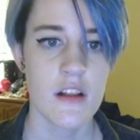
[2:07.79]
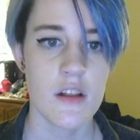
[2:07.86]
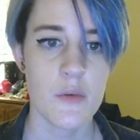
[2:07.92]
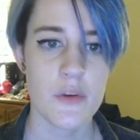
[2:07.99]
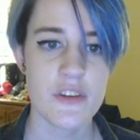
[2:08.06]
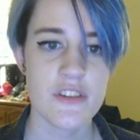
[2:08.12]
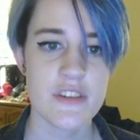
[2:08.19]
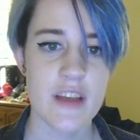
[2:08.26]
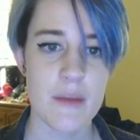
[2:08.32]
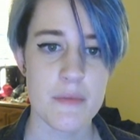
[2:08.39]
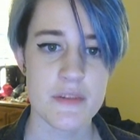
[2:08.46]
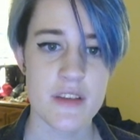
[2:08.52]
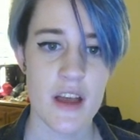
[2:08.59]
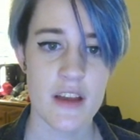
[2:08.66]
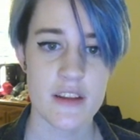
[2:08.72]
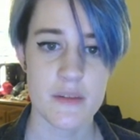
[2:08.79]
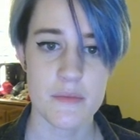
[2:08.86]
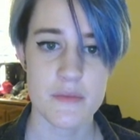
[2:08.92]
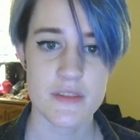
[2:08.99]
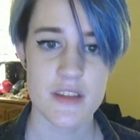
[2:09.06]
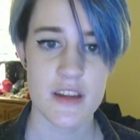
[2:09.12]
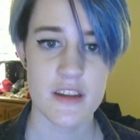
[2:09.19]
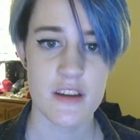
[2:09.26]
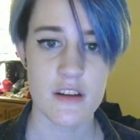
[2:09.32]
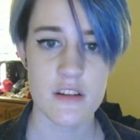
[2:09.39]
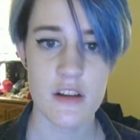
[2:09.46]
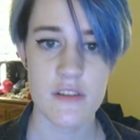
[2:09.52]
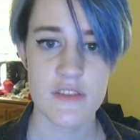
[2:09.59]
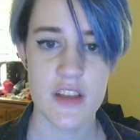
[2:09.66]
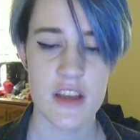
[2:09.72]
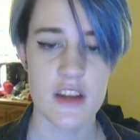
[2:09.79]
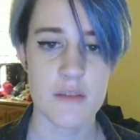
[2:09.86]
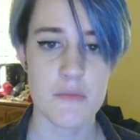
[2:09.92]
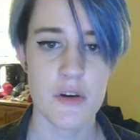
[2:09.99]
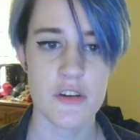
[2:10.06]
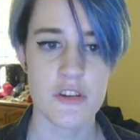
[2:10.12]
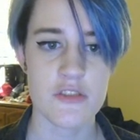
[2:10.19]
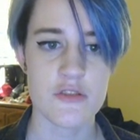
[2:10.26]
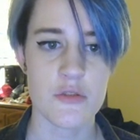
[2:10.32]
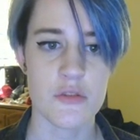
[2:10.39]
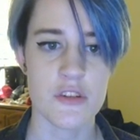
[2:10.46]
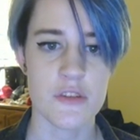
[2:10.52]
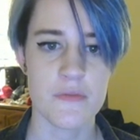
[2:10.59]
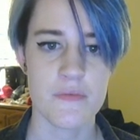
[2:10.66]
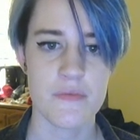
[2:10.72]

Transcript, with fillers: Luigi sat beside him, setting a gloved hand on Mario's shoulder.